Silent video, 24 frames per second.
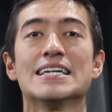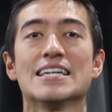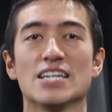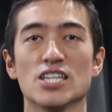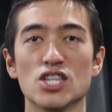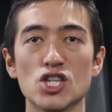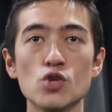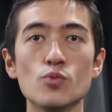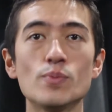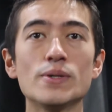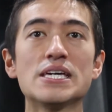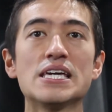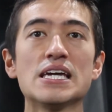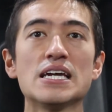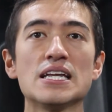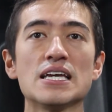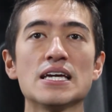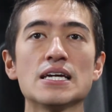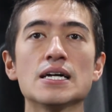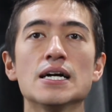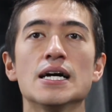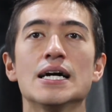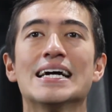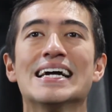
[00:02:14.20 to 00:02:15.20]
In the
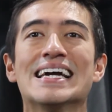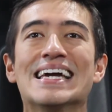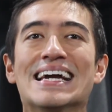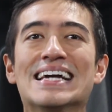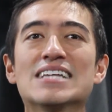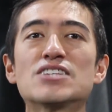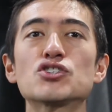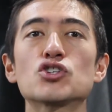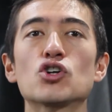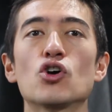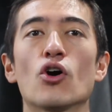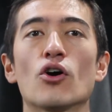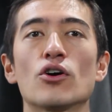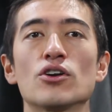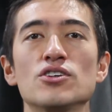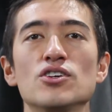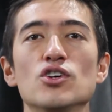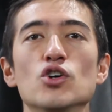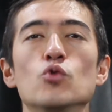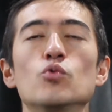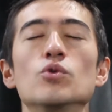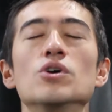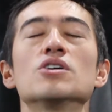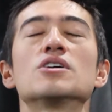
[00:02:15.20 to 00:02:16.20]
beginning, HIIT
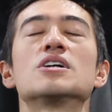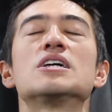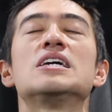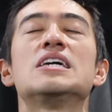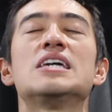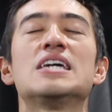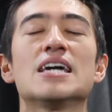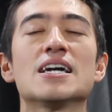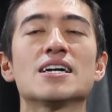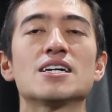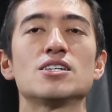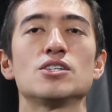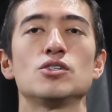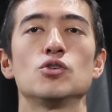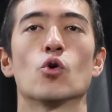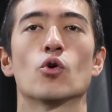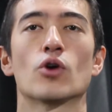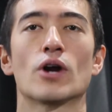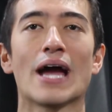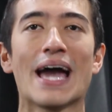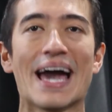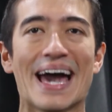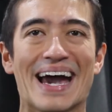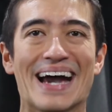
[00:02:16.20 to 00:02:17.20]
cardio will kick
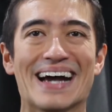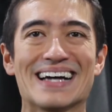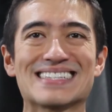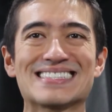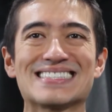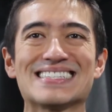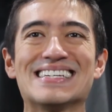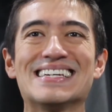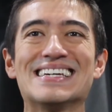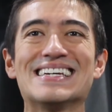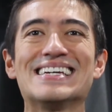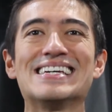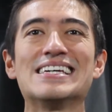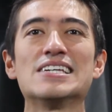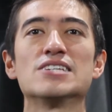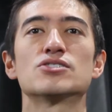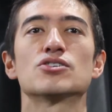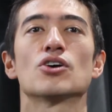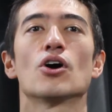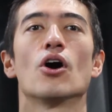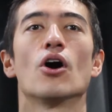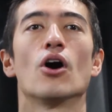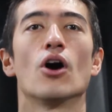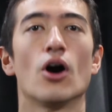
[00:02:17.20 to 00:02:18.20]
your ass. It
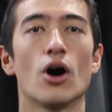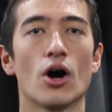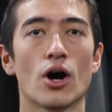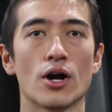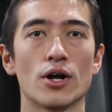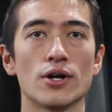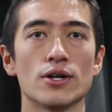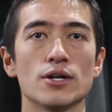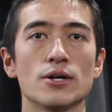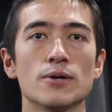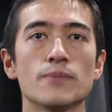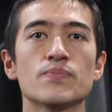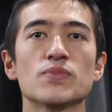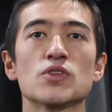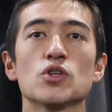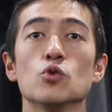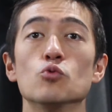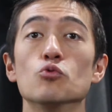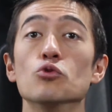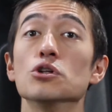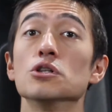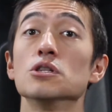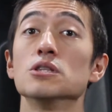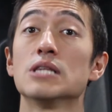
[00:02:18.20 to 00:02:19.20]
is hard.
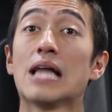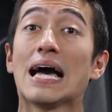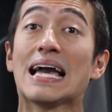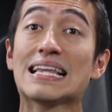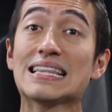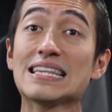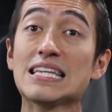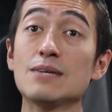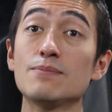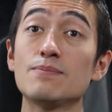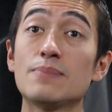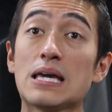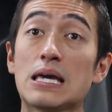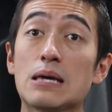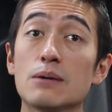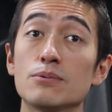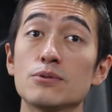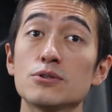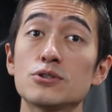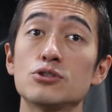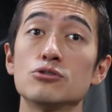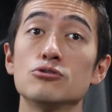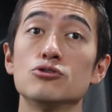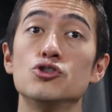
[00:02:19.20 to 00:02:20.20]
You will likely be
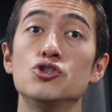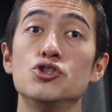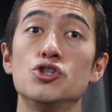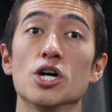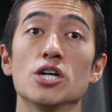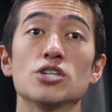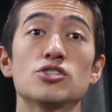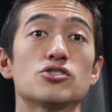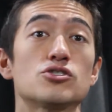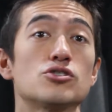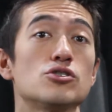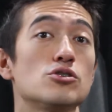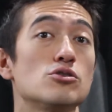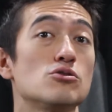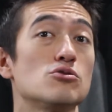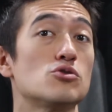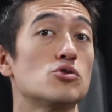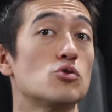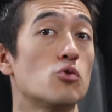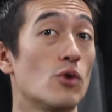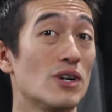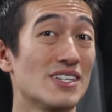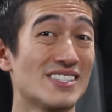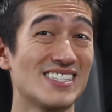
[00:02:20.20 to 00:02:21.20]
able to just do
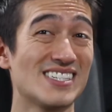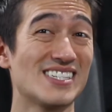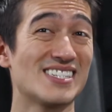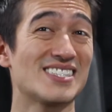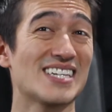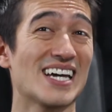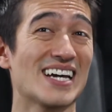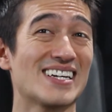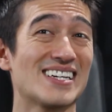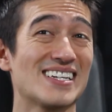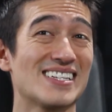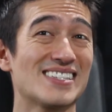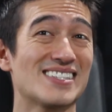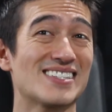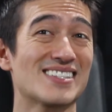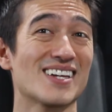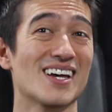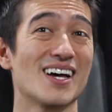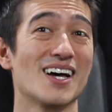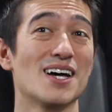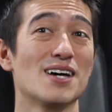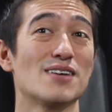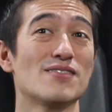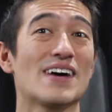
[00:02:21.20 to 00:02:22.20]
20 seconds
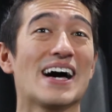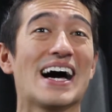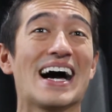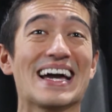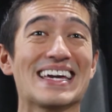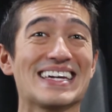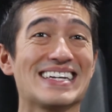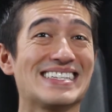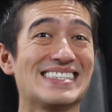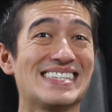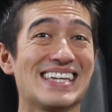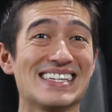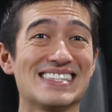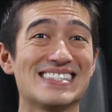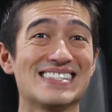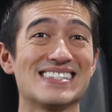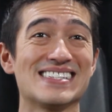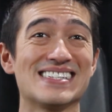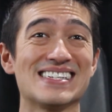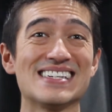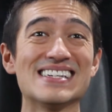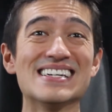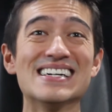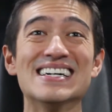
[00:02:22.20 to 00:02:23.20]
of high
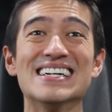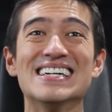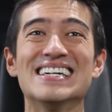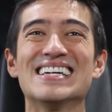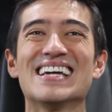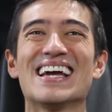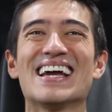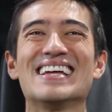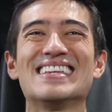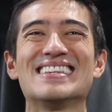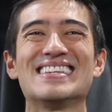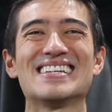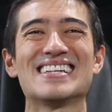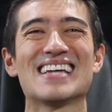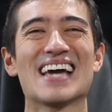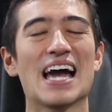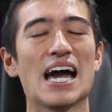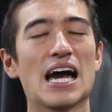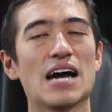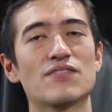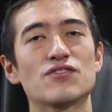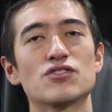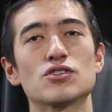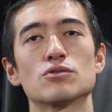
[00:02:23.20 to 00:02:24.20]
intensity and then
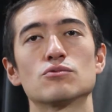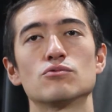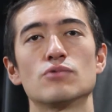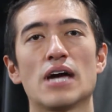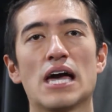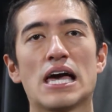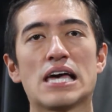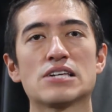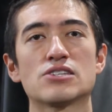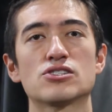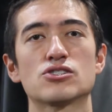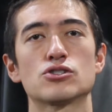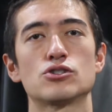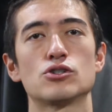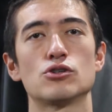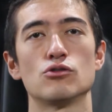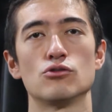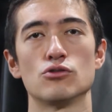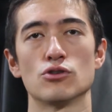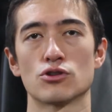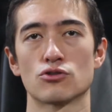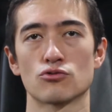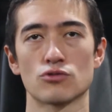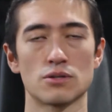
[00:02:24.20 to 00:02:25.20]
have to rest
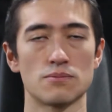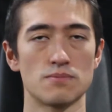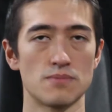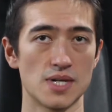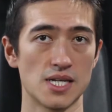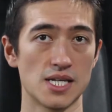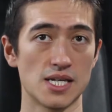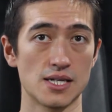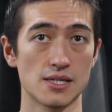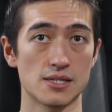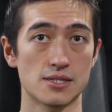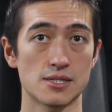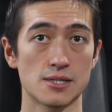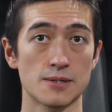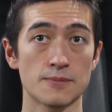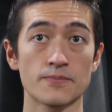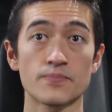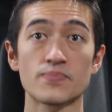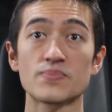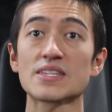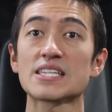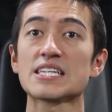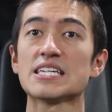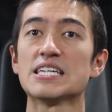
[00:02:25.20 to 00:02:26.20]
2 to 3 minutes.
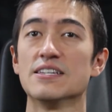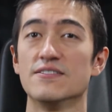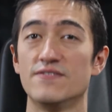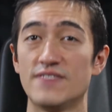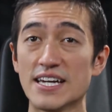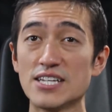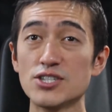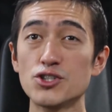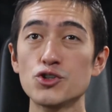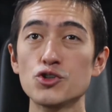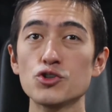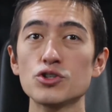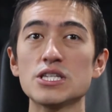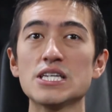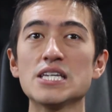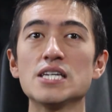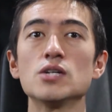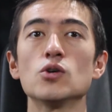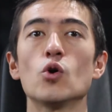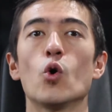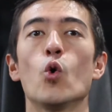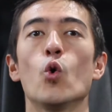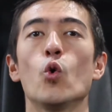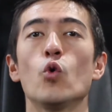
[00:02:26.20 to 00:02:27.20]

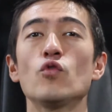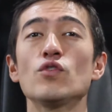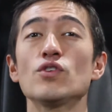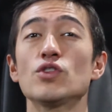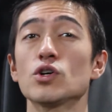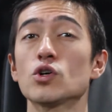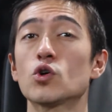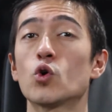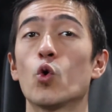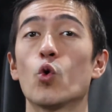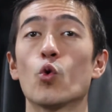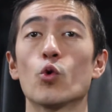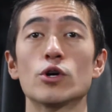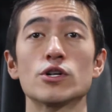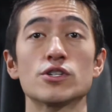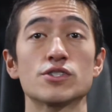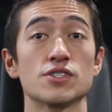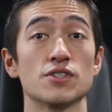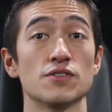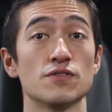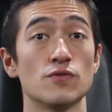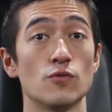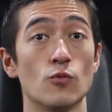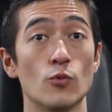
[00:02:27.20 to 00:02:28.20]
Eventually, over the
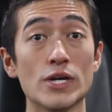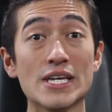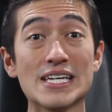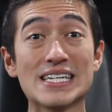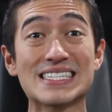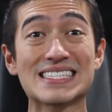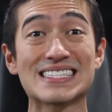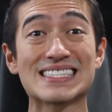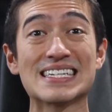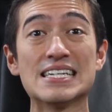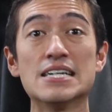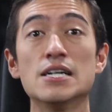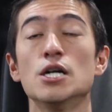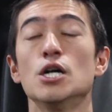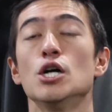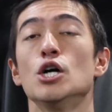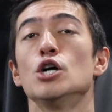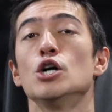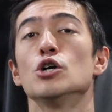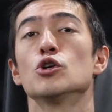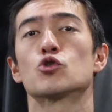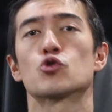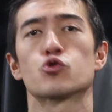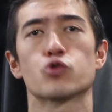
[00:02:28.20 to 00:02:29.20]
course of weeks,
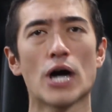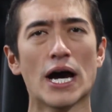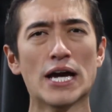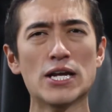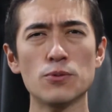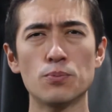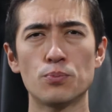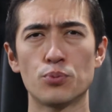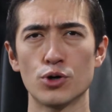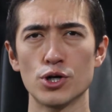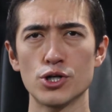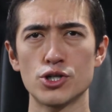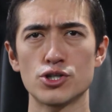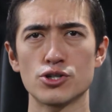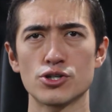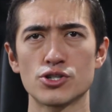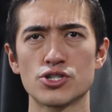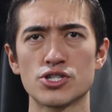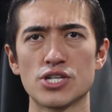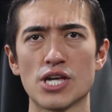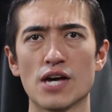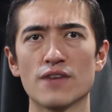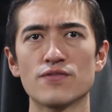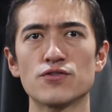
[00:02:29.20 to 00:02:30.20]
try to push
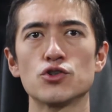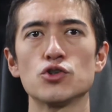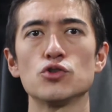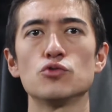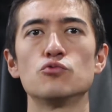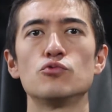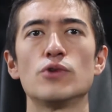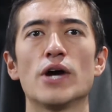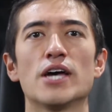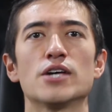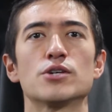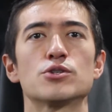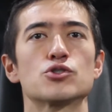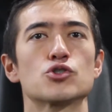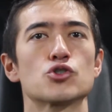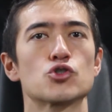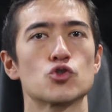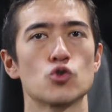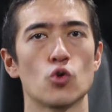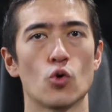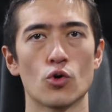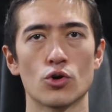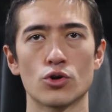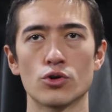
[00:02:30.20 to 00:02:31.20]
yourself to rest
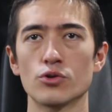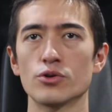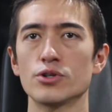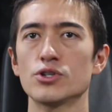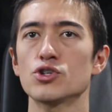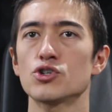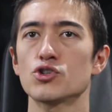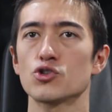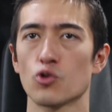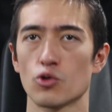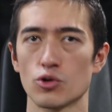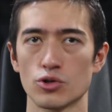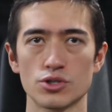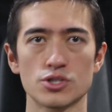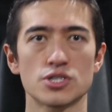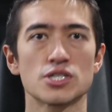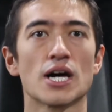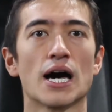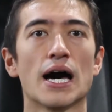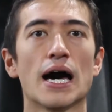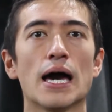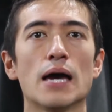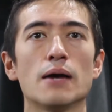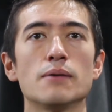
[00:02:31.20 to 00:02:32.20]
shorter and shorter
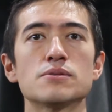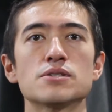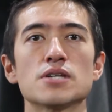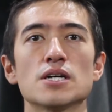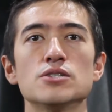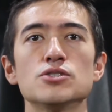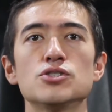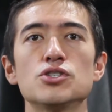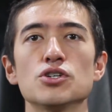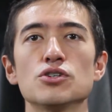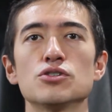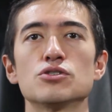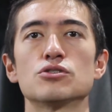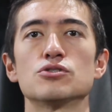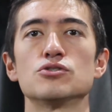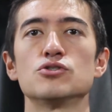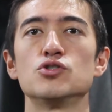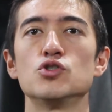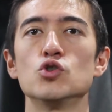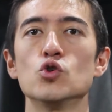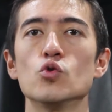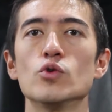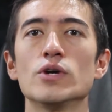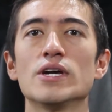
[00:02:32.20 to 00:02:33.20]
times until you're
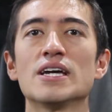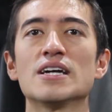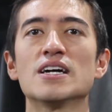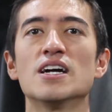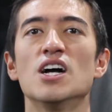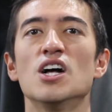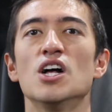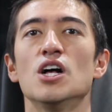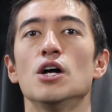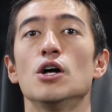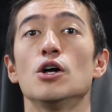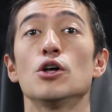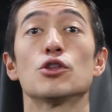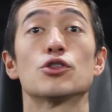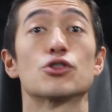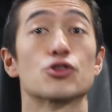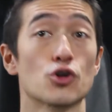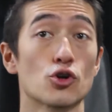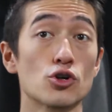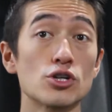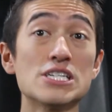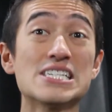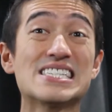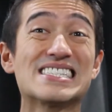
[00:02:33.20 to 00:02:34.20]
doing
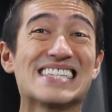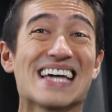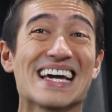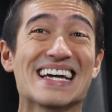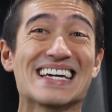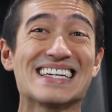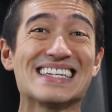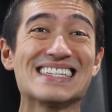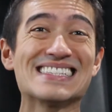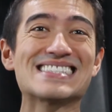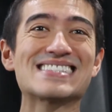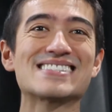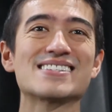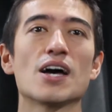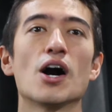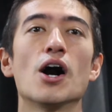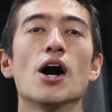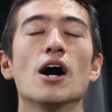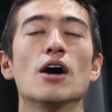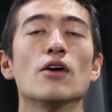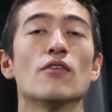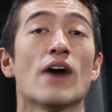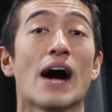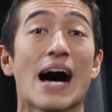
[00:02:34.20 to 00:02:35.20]
30 seconds
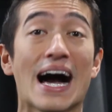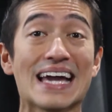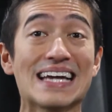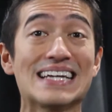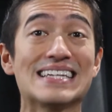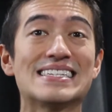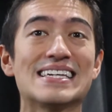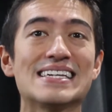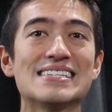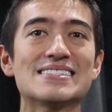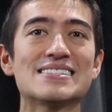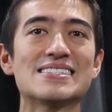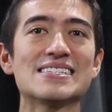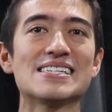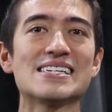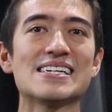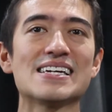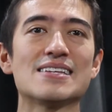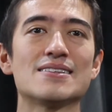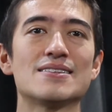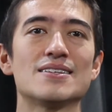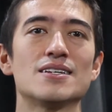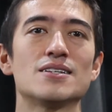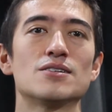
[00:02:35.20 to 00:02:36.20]
of high
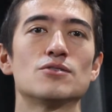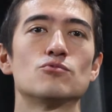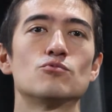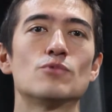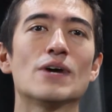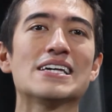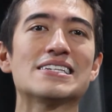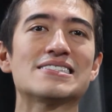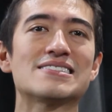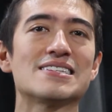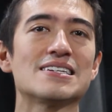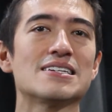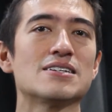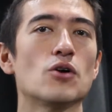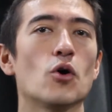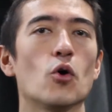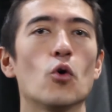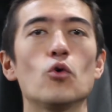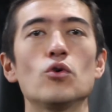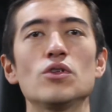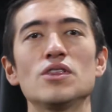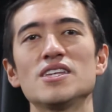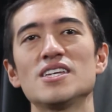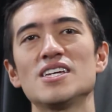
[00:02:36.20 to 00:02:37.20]
intensity and then resting
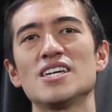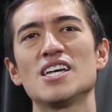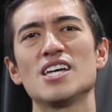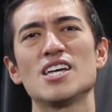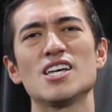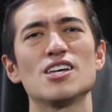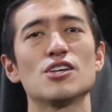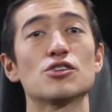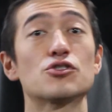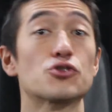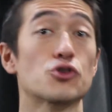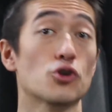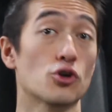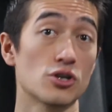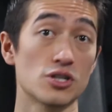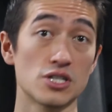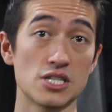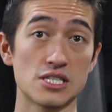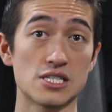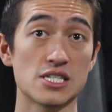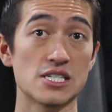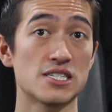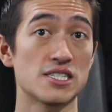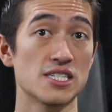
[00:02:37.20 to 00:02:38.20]
only
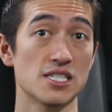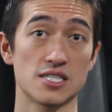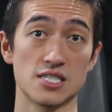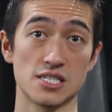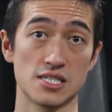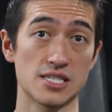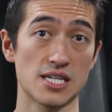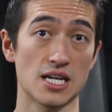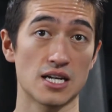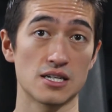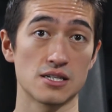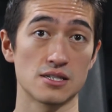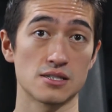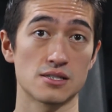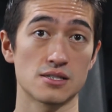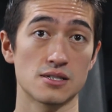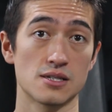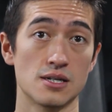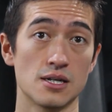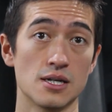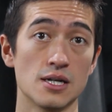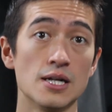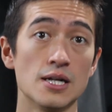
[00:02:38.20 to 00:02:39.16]
30 to 60 seconds.